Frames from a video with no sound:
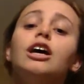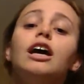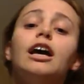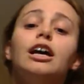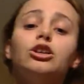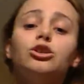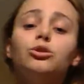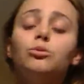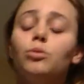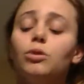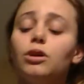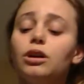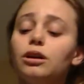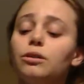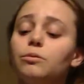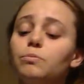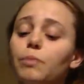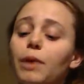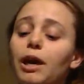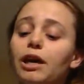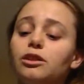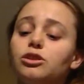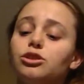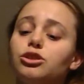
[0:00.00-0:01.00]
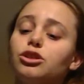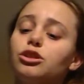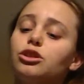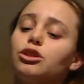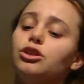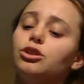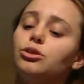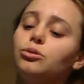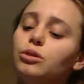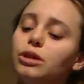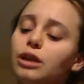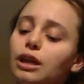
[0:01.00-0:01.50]
And you want to make sure
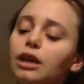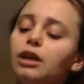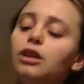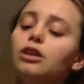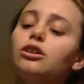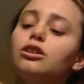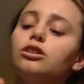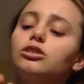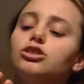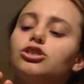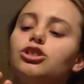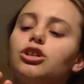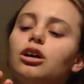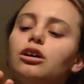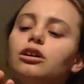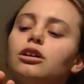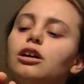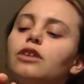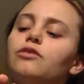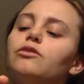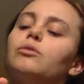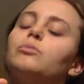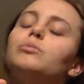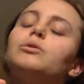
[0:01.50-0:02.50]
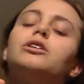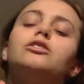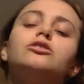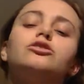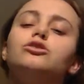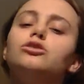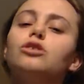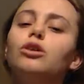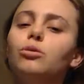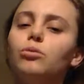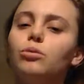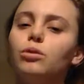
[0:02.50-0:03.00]
you get a good chunk of it because
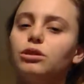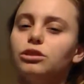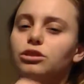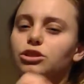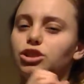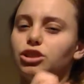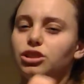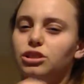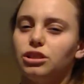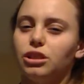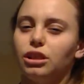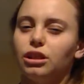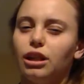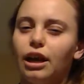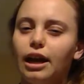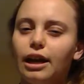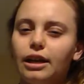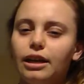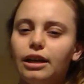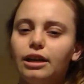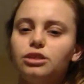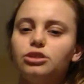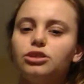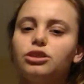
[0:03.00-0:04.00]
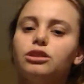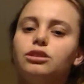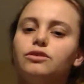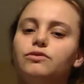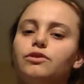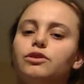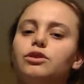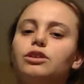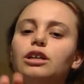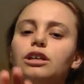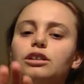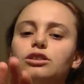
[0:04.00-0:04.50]
you don't want just the light edge, because if
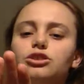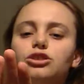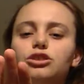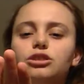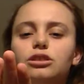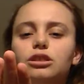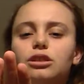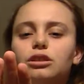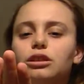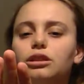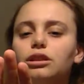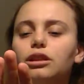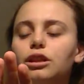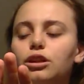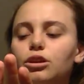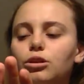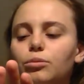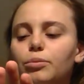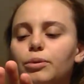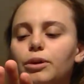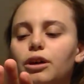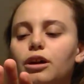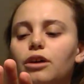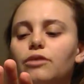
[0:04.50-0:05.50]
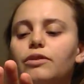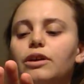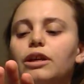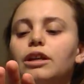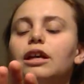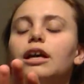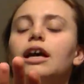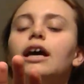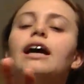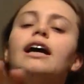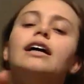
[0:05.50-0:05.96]
you get just a little bit of it,